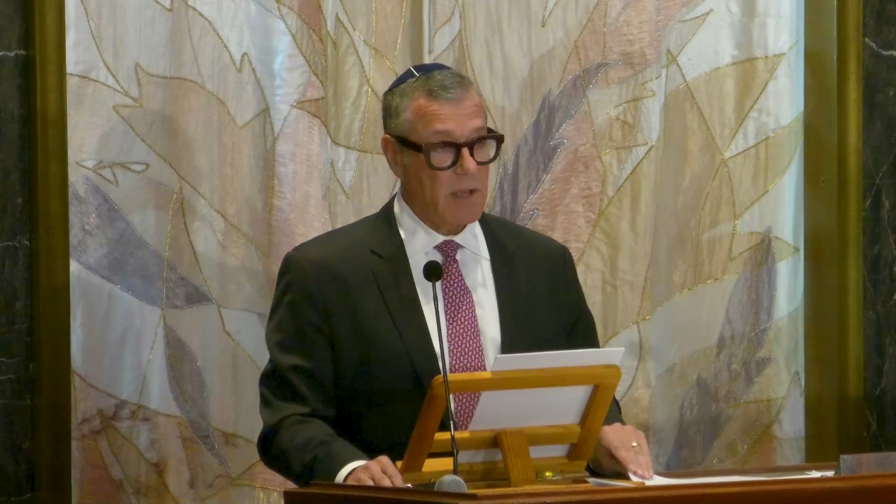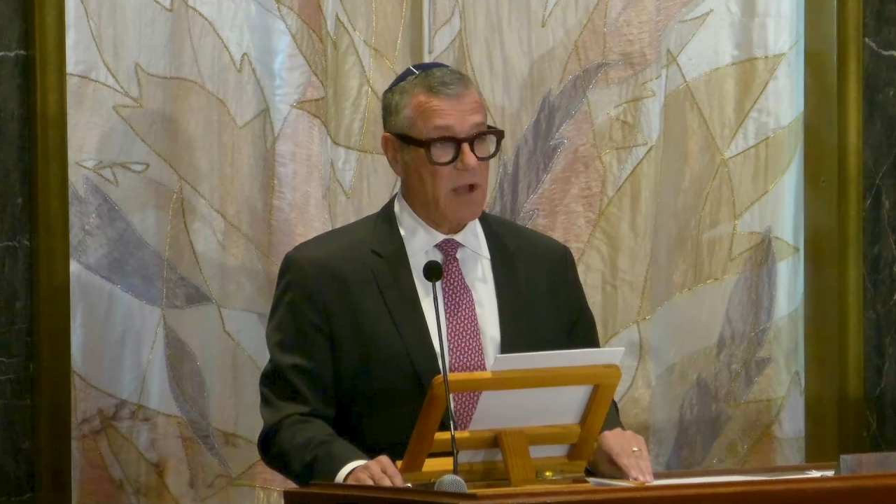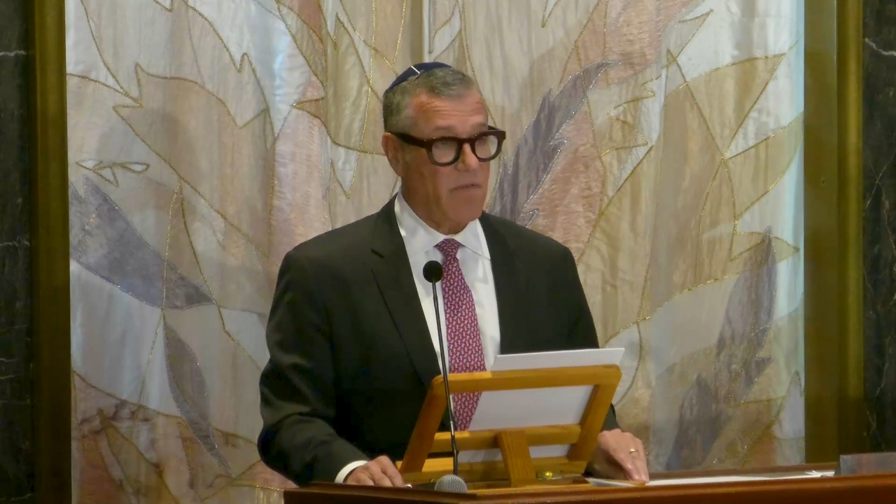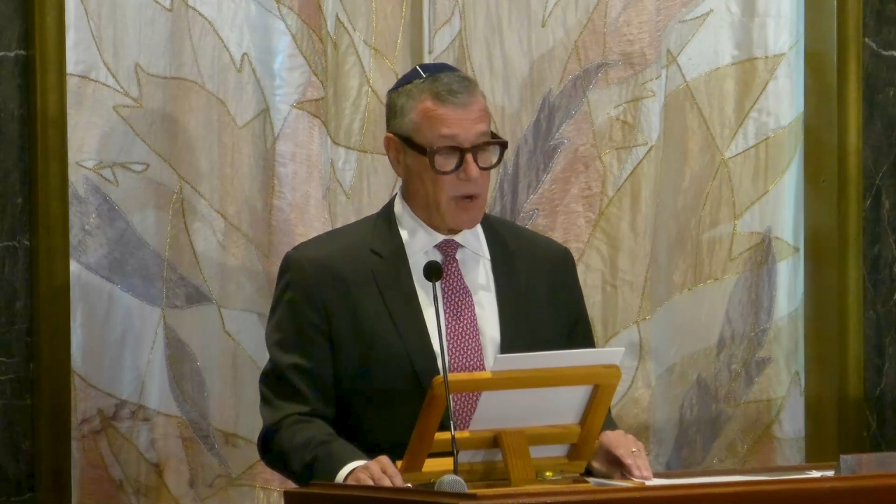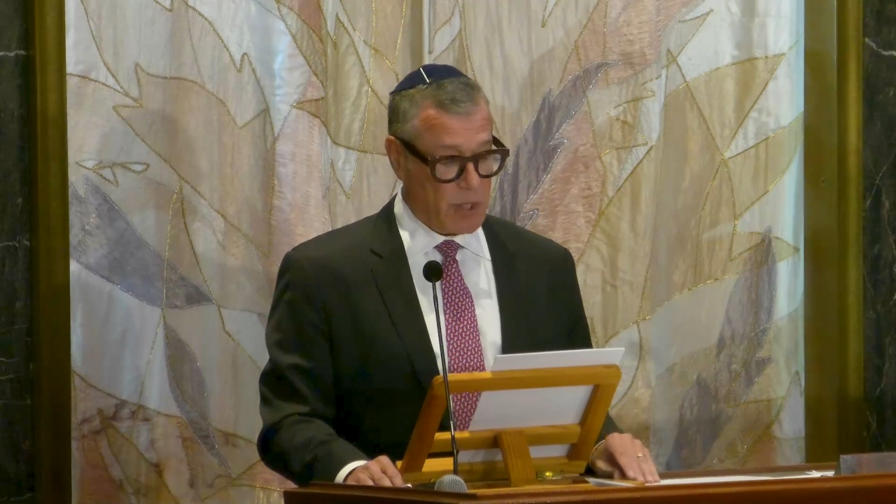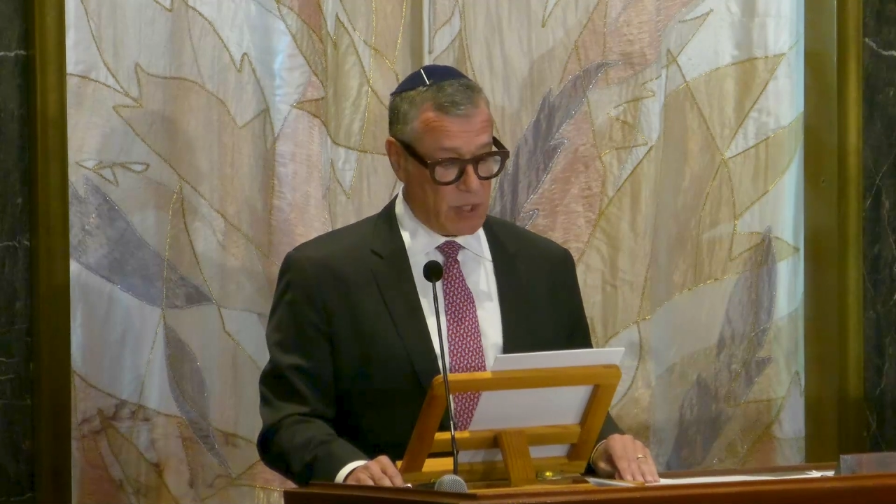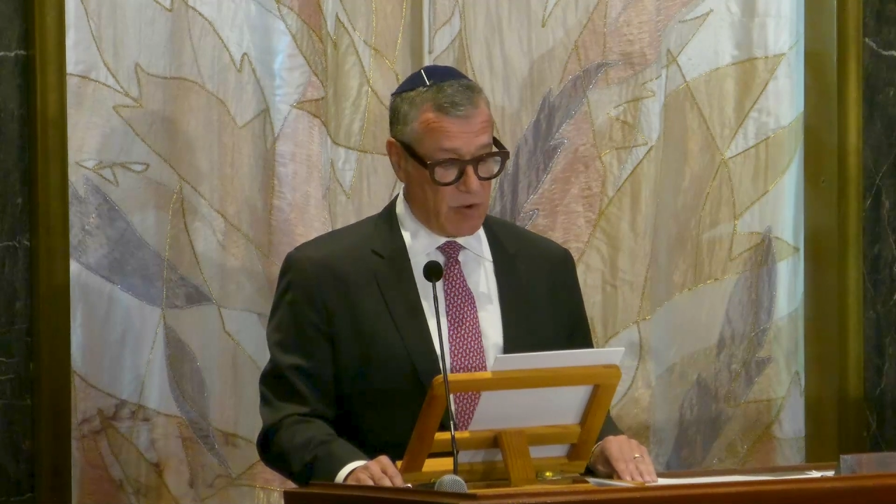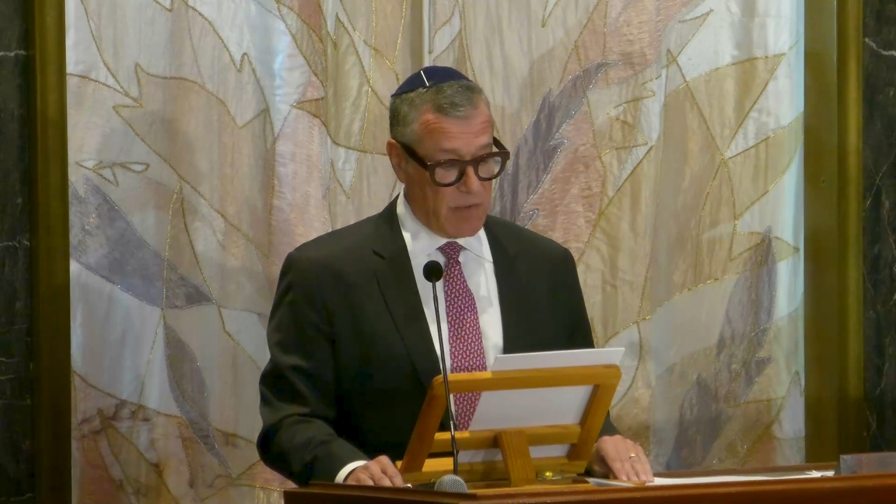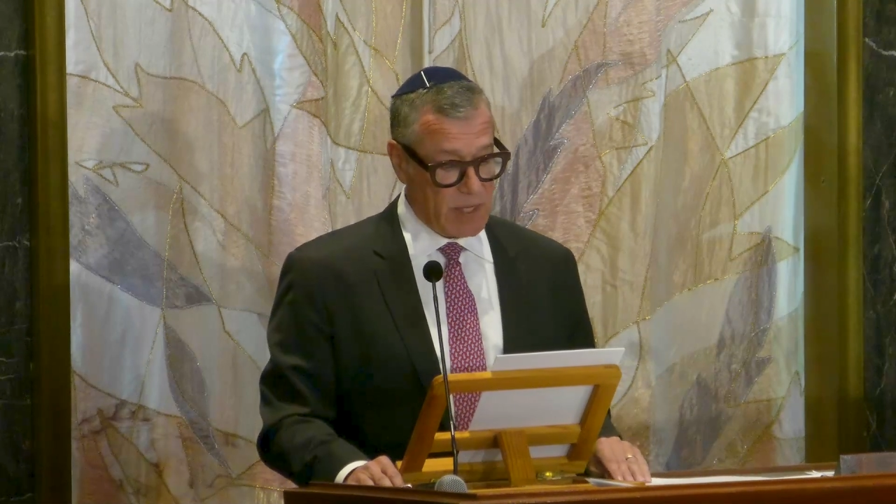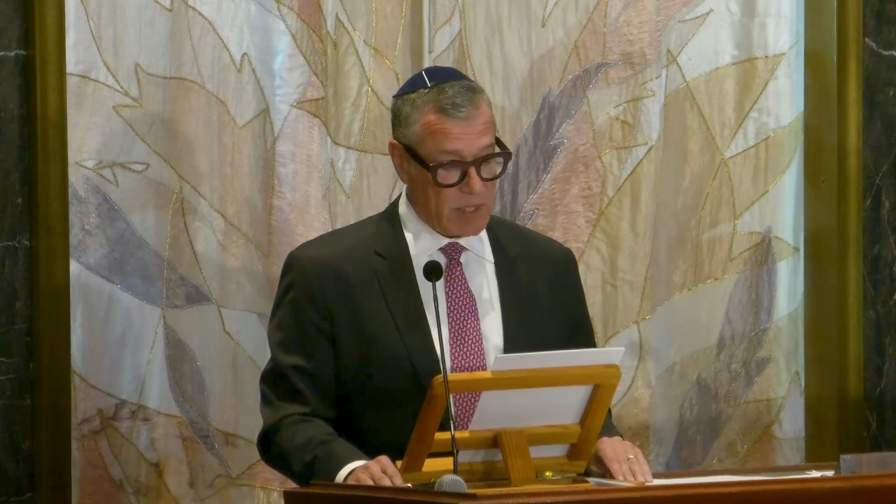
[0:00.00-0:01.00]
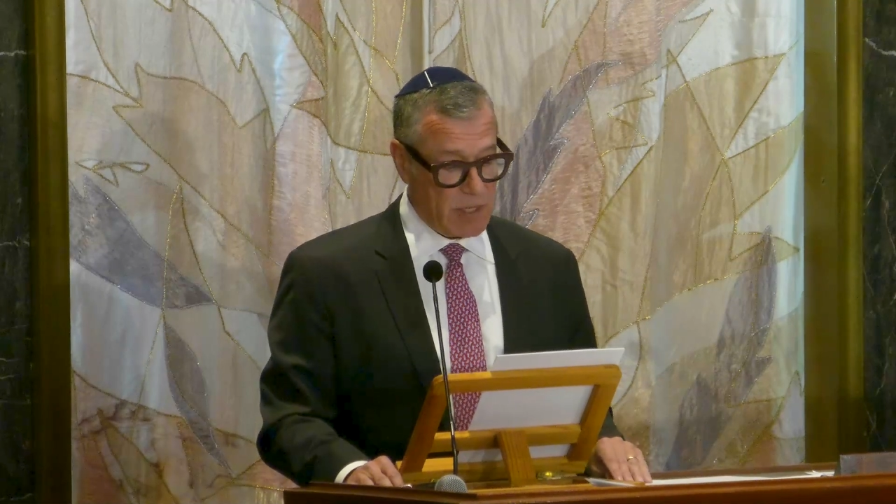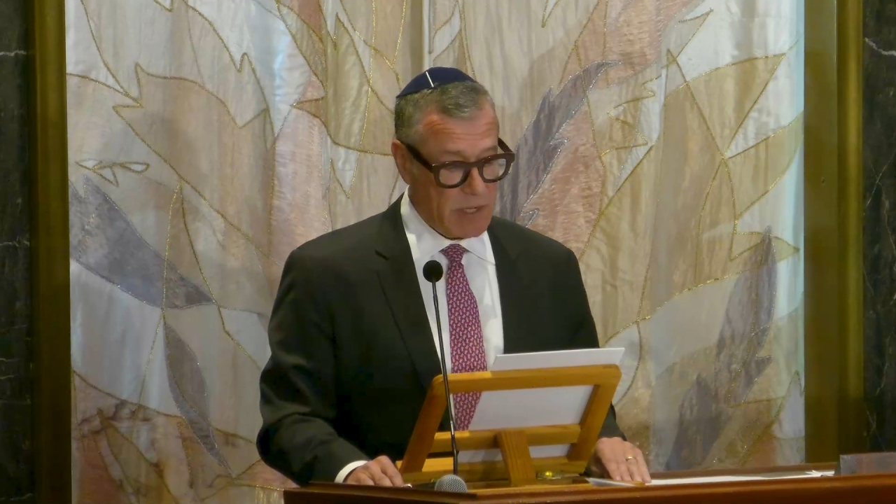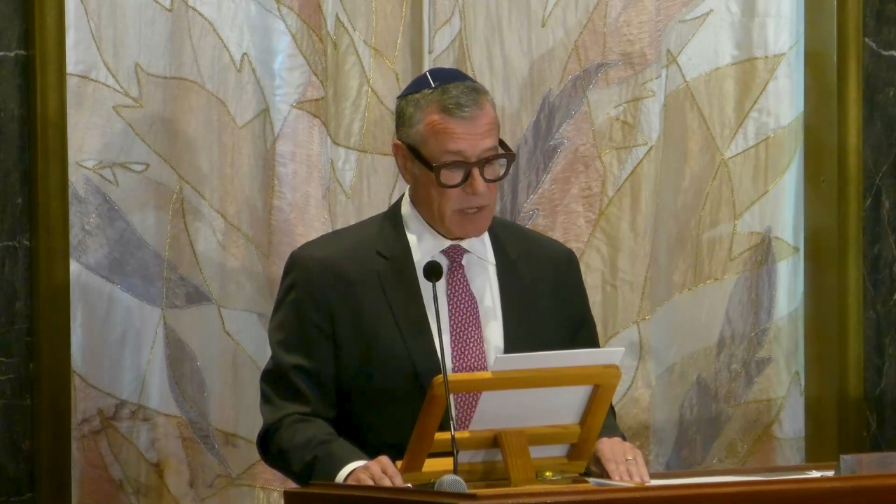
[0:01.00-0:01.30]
of our service,